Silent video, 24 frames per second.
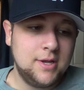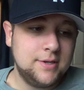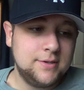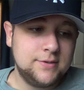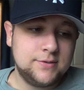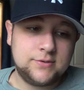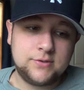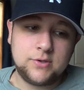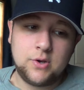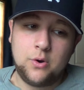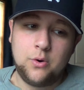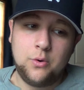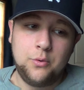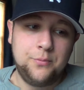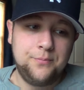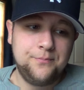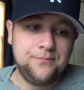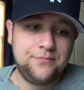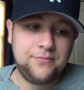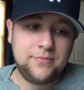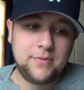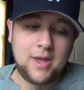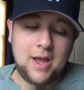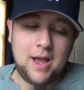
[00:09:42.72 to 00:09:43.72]
So
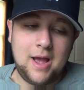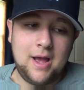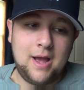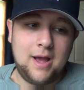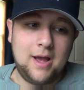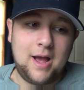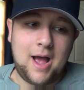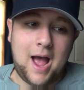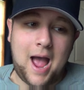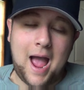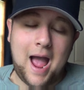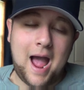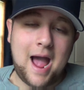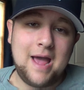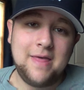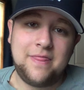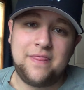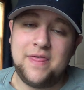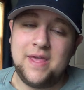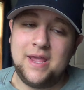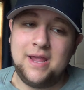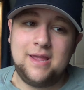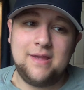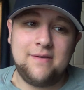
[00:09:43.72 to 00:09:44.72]
I
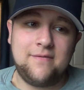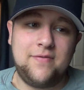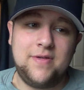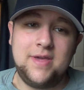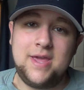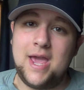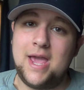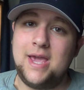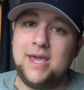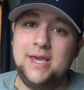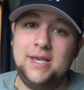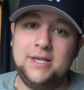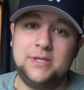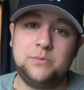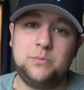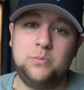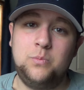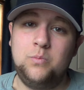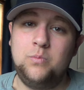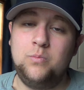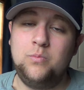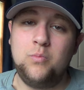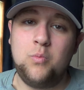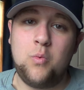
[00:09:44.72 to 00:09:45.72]
think if the
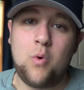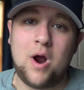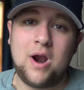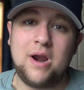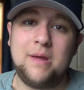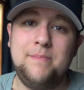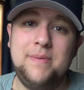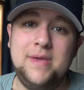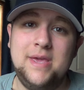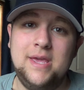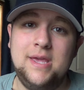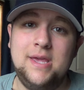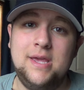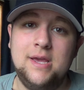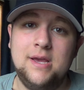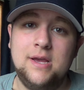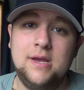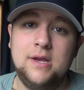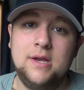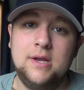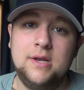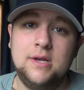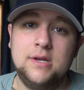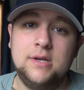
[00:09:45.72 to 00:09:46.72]
Yankees want to be
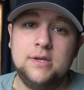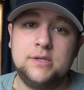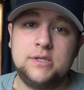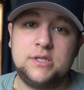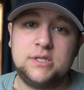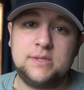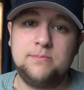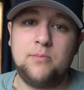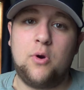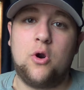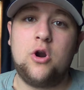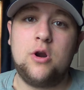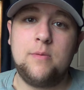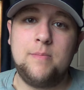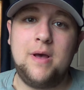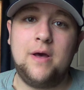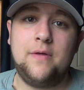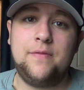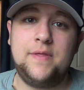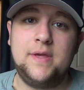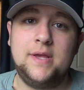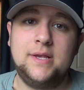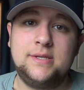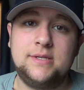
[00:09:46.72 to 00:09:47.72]
smart
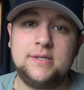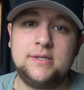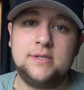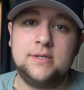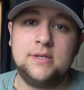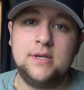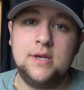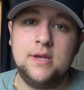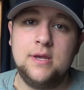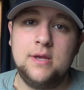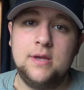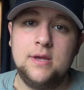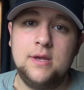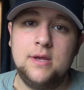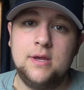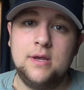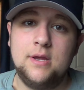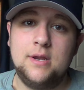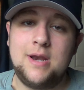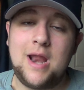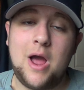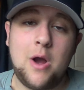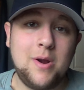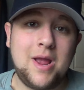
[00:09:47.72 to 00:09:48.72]
about this,
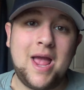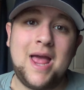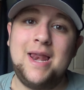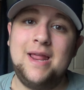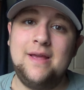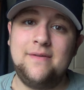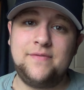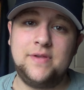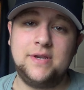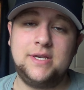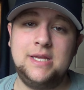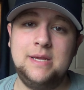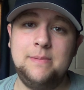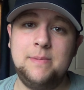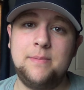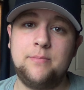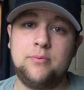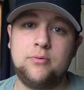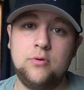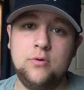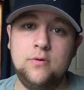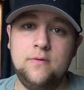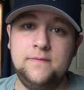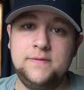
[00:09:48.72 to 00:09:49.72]
now again, if the team
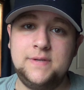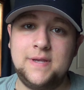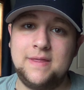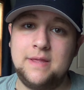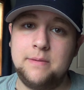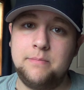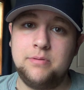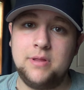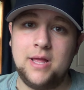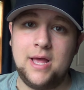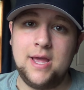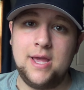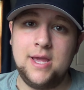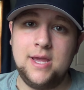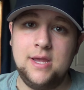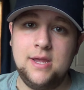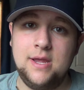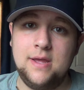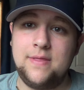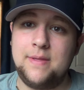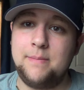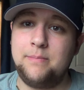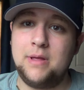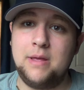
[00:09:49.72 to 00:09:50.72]
improves and they
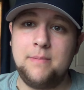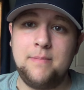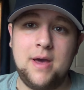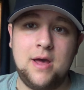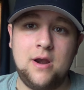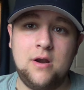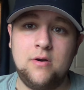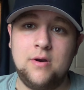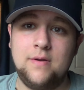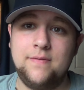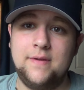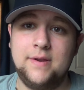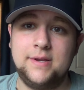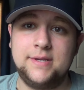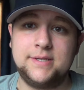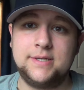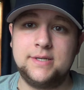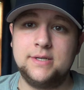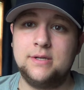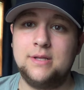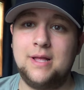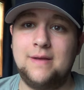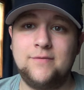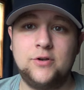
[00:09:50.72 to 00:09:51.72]
play better and they
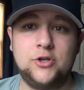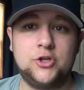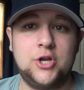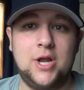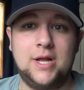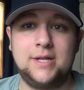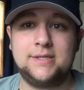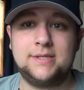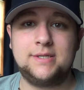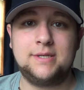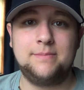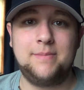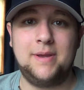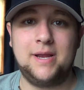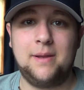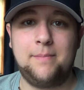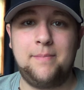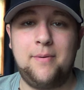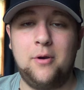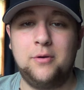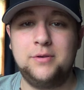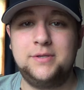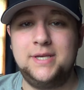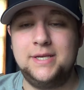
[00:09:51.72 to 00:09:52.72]
still have a chance to make a
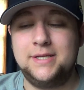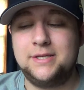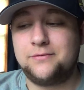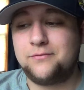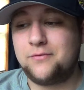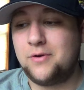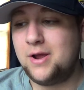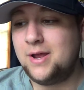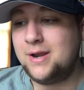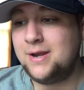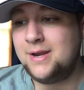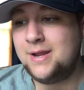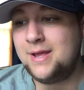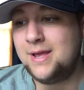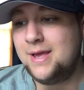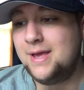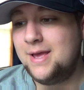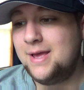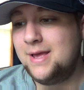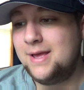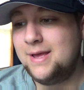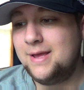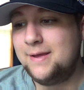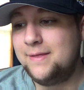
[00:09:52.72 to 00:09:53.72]
postseason run,
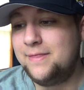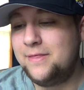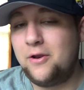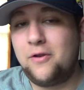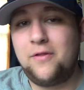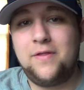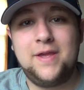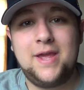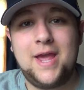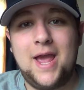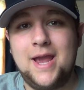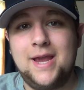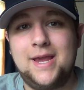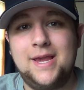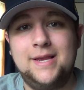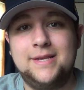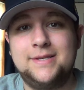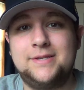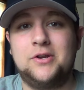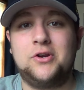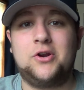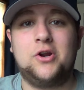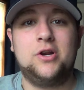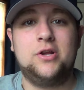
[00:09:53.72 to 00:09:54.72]
they're the
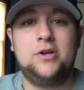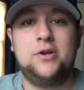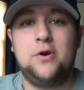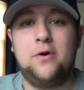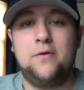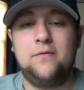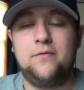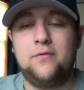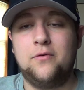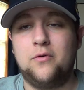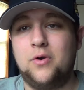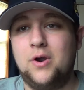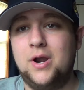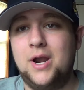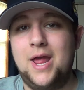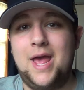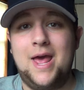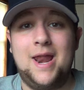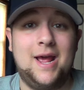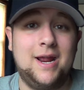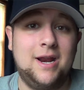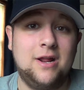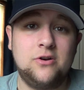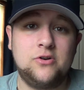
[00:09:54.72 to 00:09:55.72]
Yankees, they're going to go for it,
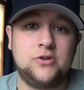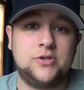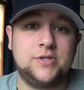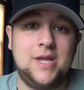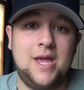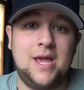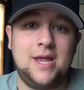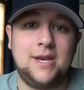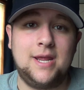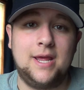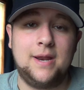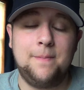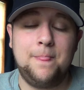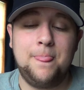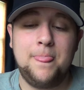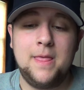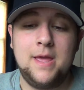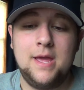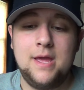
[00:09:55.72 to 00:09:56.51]
and I understand it.